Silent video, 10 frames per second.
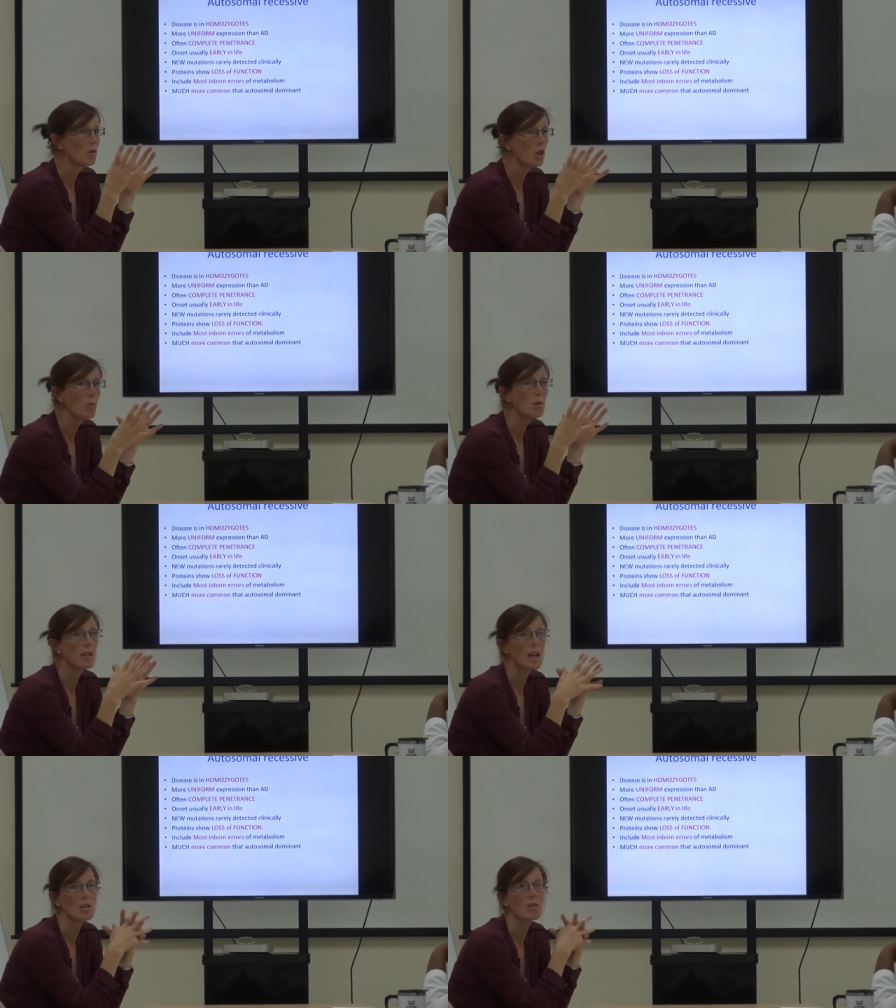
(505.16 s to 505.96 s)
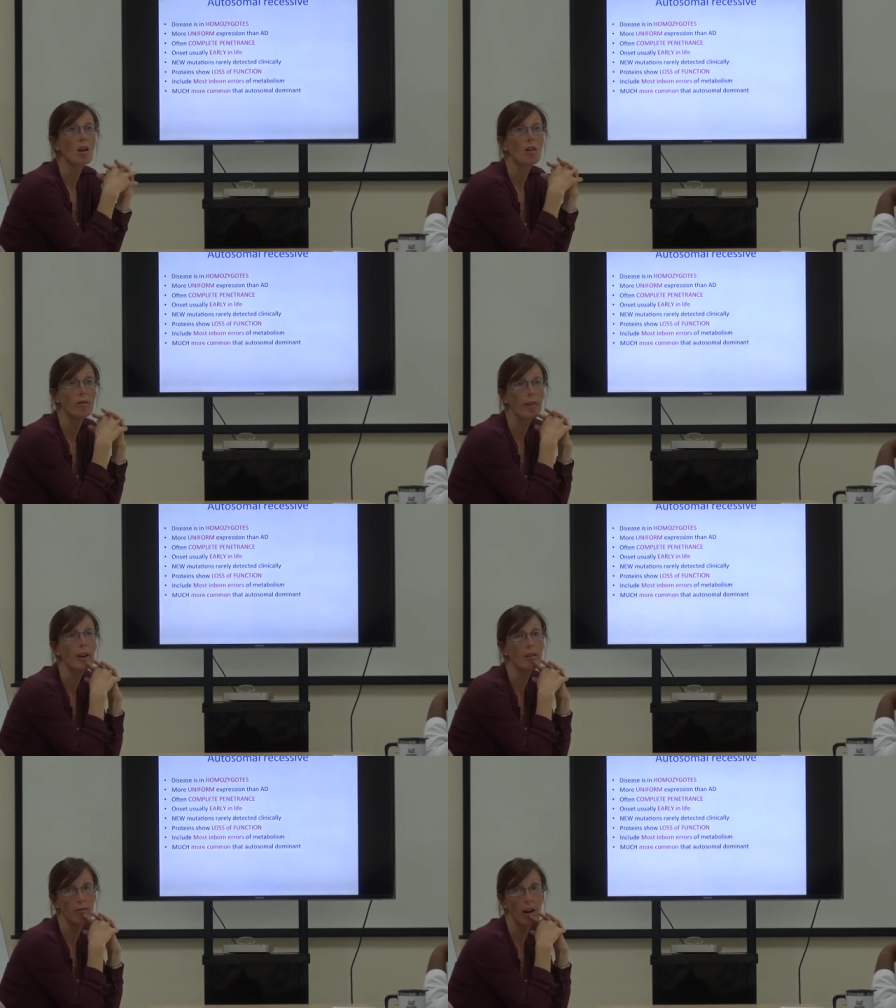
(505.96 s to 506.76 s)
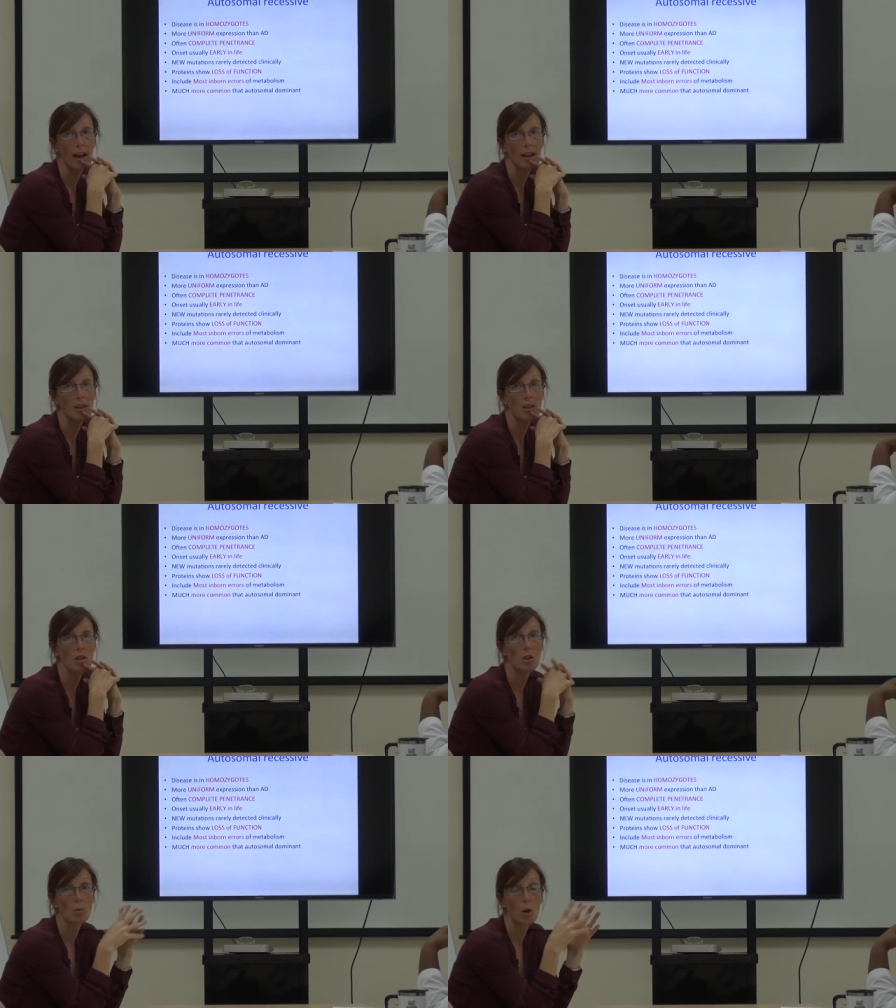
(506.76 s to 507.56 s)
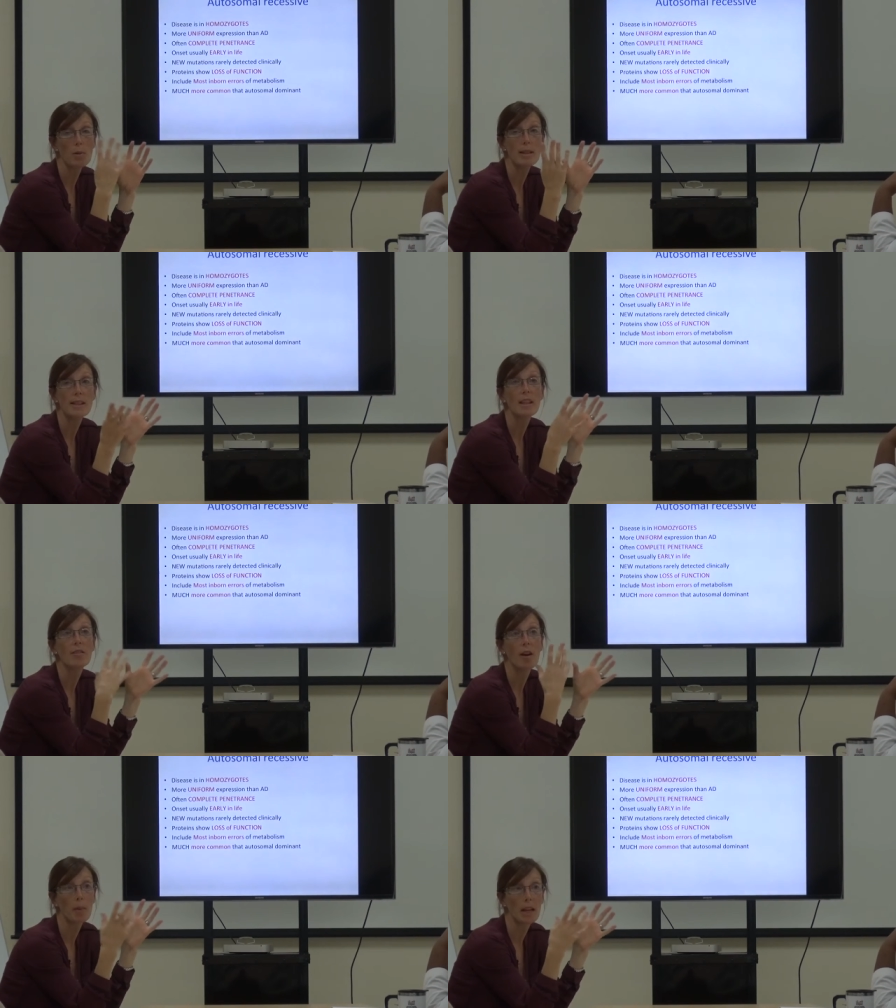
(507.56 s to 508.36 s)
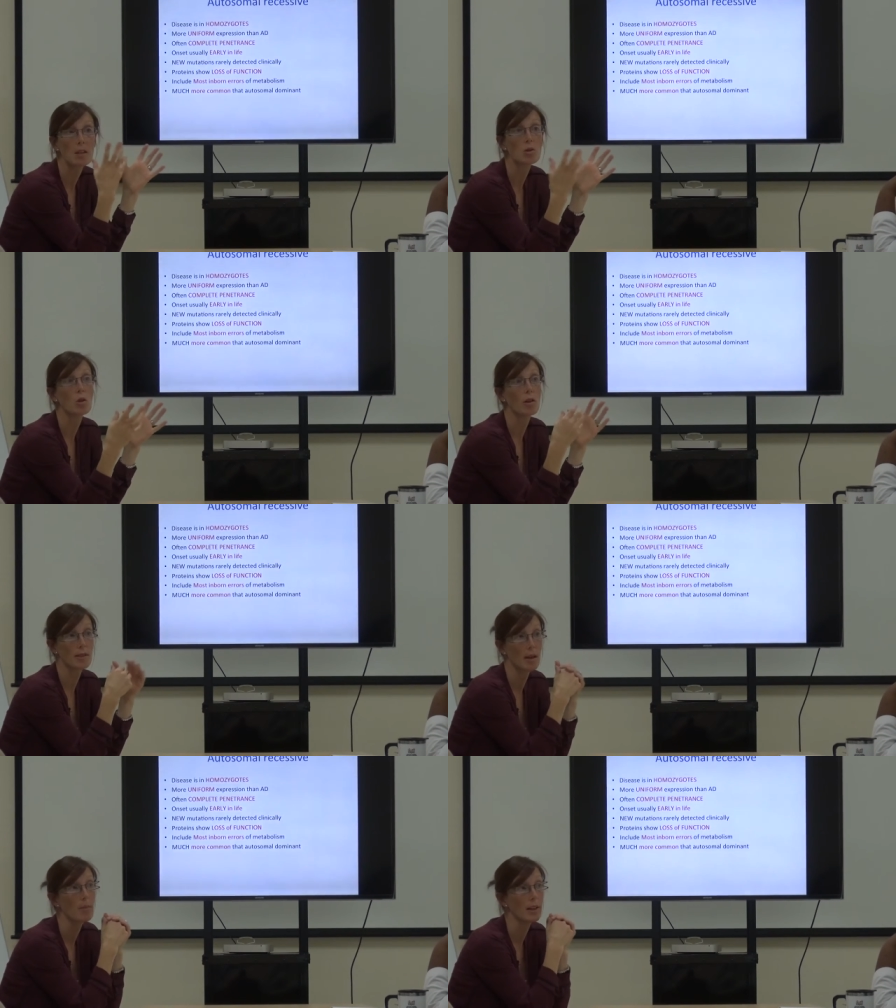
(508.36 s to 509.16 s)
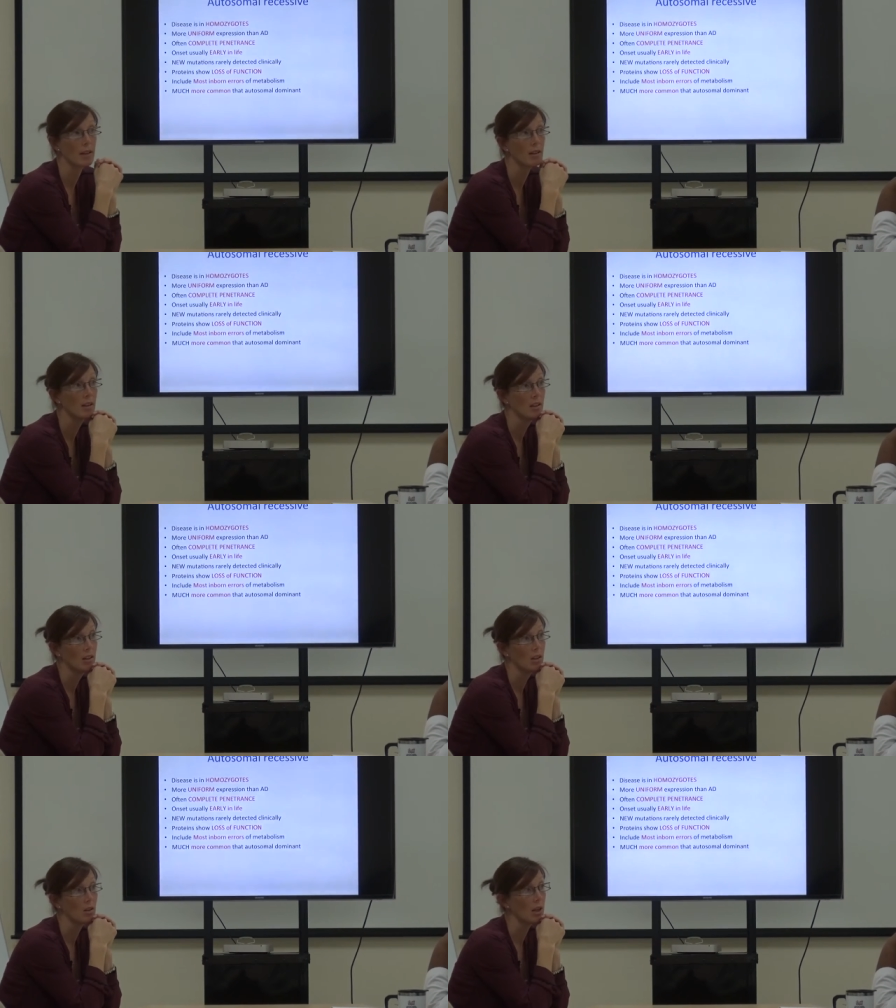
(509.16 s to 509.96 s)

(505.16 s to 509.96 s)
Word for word: new mutations are very rare. So you probably see a family history of something. Mm.